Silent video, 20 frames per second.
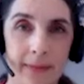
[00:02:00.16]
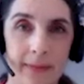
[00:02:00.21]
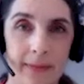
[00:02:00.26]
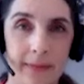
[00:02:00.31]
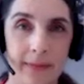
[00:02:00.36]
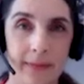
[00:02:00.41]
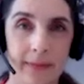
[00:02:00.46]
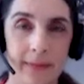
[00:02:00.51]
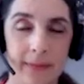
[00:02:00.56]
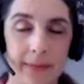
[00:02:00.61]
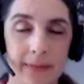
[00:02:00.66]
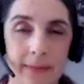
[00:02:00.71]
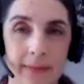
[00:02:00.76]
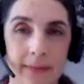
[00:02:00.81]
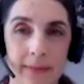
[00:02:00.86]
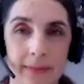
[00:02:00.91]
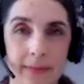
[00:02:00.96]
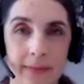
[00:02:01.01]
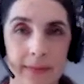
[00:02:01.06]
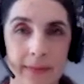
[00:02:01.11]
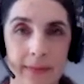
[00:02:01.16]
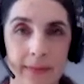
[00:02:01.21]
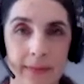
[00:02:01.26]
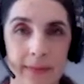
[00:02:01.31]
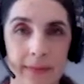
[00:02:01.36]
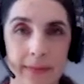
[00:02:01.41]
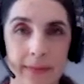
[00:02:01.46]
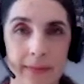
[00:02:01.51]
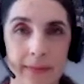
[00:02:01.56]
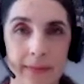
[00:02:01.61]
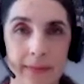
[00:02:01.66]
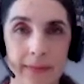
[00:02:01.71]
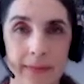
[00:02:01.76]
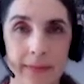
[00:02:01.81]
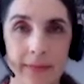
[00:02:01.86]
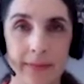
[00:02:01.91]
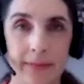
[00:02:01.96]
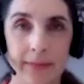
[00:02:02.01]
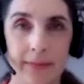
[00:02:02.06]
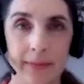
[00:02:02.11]

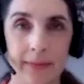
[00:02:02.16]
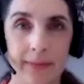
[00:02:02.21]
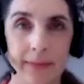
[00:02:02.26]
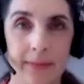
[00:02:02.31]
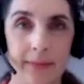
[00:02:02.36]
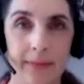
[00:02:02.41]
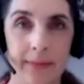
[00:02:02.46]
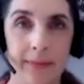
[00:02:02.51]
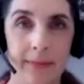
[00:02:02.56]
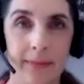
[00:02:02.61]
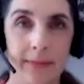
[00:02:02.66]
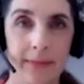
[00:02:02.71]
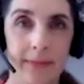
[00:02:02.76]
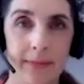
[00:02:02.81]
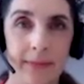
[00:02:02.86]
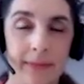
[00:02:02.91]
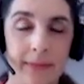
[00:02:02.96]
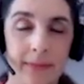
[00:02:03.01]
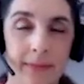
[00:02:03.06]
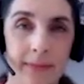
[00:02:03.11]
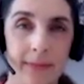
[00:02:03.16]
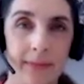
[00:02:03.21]
(not speaking)